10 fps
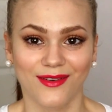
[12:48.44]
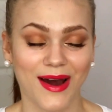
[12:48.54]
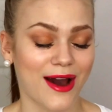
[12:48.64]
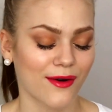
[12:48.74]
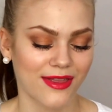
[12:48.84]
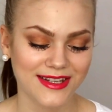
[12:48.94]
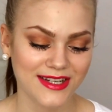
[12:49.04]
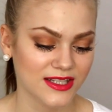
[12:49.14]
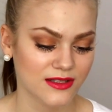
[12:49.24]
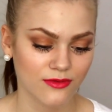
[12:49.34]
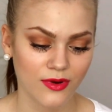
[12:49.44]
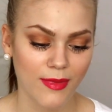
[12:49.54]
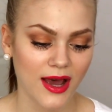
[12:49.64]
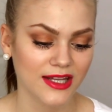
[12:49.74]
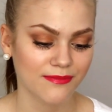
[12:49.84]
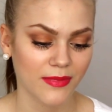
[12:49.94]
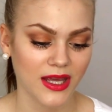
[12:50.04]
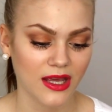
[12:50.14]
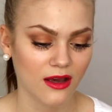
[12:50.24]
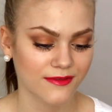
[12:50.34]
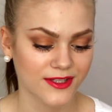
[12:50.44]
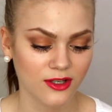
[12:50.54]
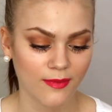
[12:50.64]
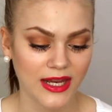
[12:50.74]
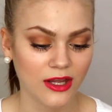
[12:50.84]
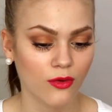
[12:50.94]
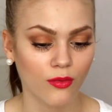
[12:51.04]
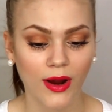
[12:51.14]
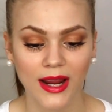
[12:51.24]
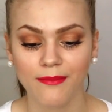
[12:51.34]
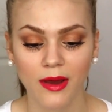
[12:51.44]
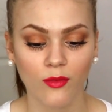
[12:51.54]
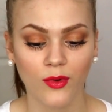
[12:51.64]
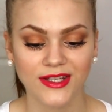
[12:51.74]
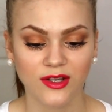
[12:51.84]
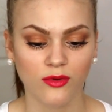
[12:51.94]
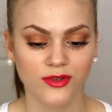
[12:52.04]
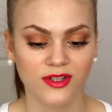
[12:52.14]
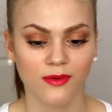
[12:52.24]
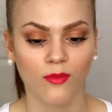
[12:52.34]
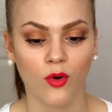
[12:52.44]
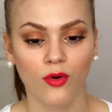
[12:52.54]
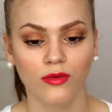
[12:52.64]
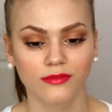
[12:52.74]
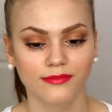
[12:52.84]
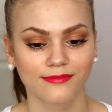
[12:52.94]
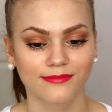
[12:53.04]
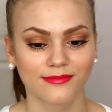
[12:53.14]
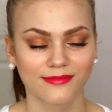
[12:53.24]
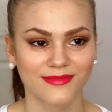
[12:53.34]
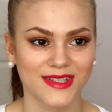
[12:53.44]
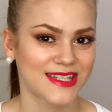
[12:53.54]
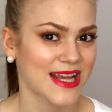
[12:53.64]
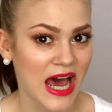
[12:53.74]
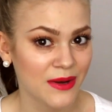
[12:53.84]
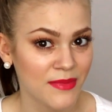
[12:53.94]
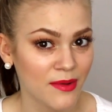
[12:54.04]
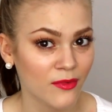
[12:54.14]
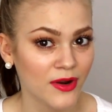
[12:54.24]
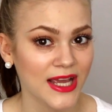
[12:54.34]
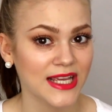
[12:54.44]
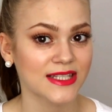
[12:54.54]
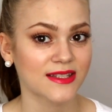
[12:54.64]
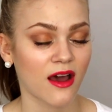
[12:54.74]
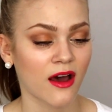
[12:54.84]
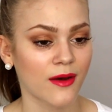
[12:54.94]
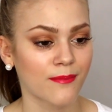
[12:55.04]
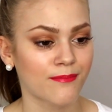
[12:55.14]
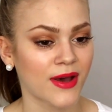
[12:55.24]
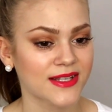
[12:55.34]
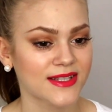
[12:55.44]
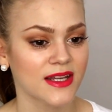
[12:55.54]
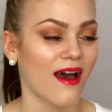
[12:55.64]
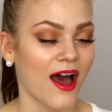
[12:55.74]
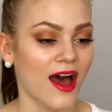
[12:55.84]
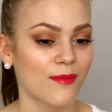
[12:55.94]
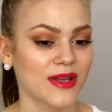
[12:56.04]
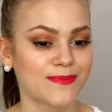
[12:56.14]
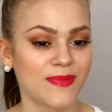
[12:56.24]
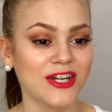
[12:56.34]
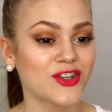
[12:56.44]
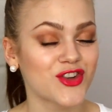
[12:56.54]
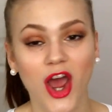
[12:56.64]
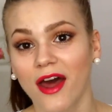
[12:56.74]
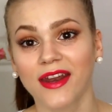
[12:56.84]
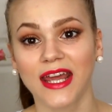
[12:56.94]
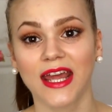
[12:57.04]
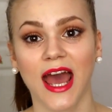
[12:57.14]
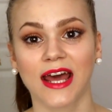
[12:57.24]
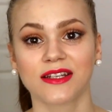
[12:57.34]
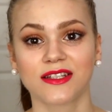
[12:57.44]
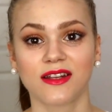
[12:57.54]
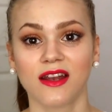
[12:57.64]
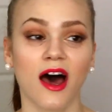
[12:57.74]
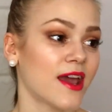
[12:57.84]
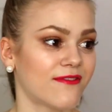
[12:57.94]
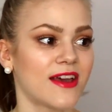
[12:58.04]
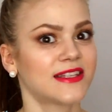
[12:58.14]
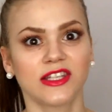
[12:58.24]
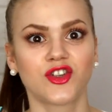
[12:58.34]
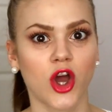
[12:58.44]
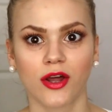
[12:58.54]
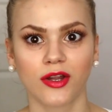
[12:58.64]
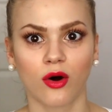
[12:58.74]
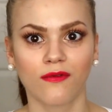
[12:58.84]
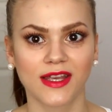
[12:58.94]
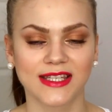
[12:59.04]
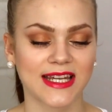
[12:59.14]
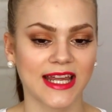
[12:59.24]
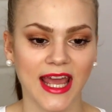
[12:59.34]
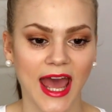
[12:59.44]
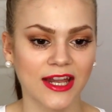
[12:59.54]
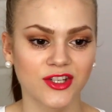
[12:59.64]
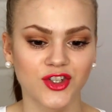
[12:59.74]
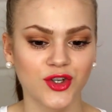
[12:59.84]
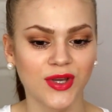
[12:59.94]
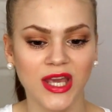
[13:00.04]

wow, they just remind me of so many great memories, also some more sad memories, but it's been a journey, and life is a journey obviously, and you